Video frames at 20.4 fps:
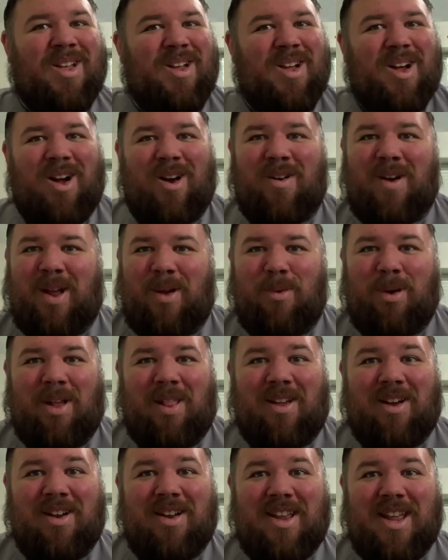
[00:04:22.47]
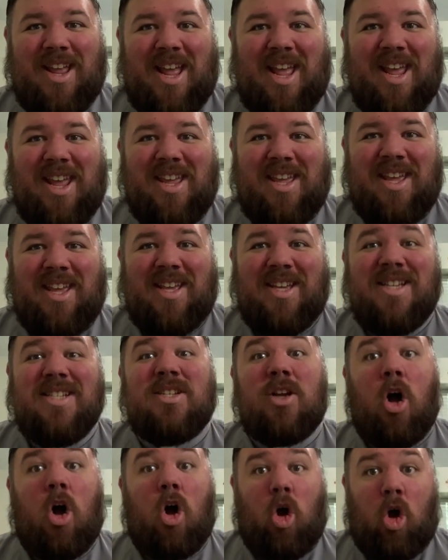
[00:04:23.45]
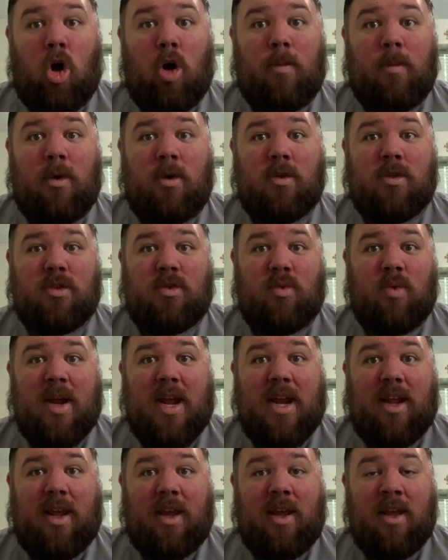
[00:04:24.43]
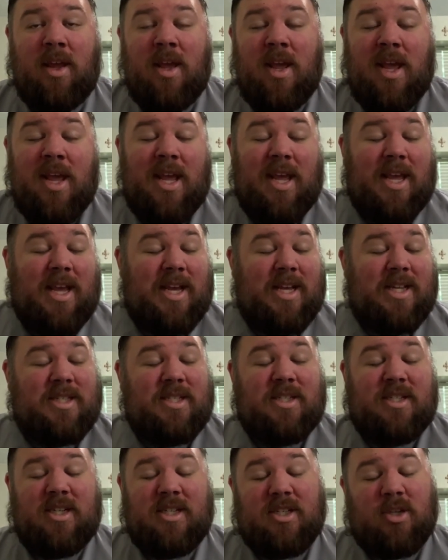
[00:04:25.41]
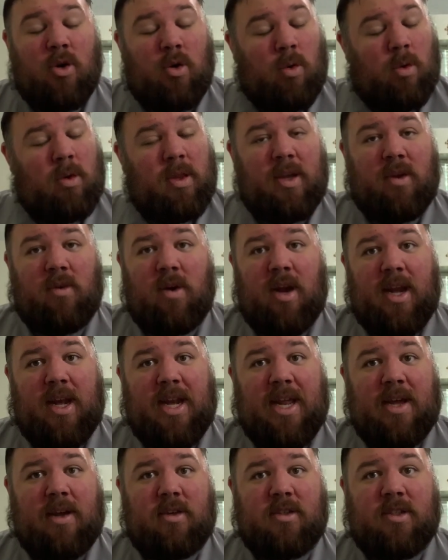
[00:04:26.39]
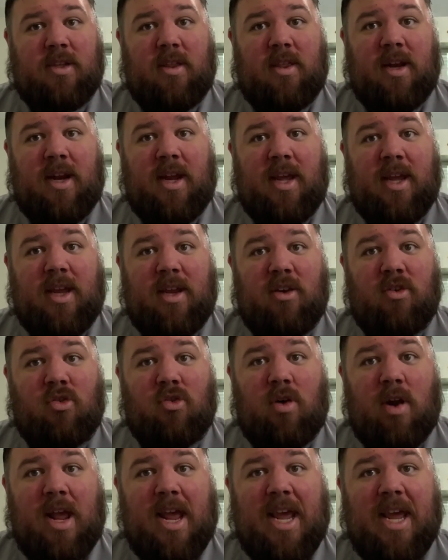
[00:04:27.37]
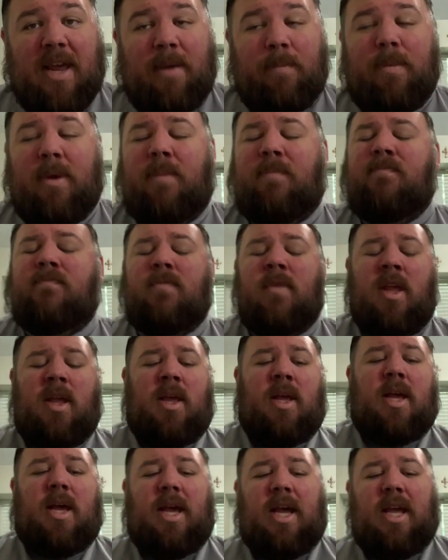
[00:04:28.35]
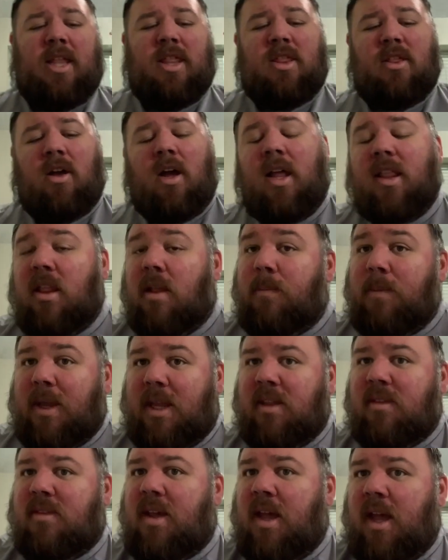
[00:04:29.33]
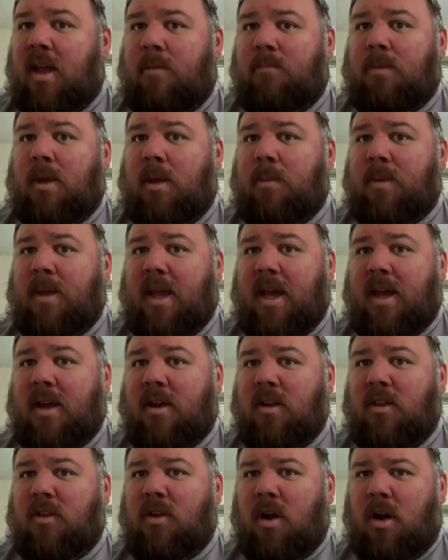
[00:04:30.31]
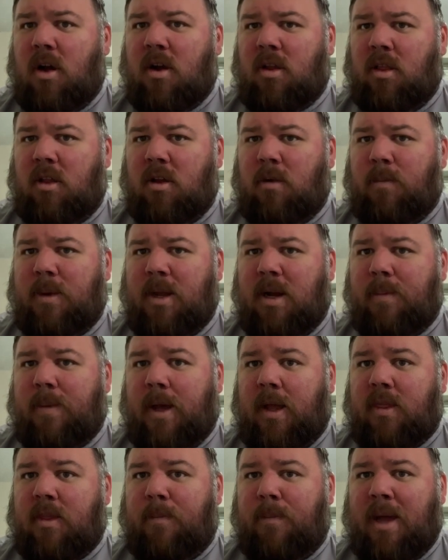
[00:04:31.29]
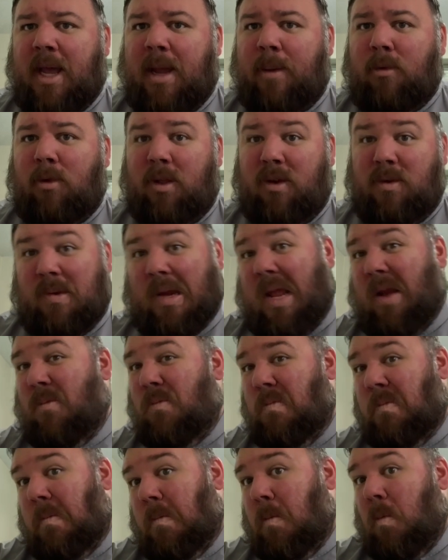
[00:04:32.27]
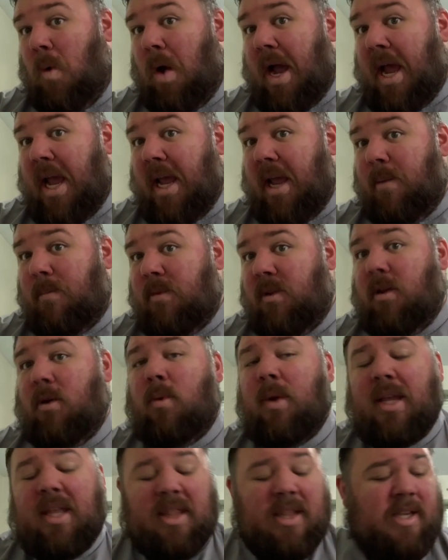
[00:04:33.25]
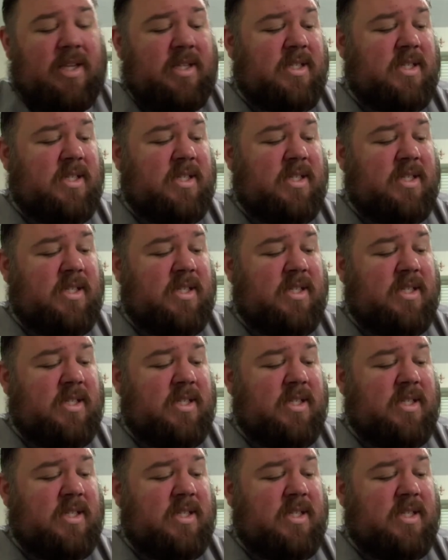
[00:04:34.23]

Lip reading: All right, well, our cake is almost ready. It's just cooling right now so that I can try it, but I thought in the meantime maybe I could talk a little bit about the Bible and why I'm doing this.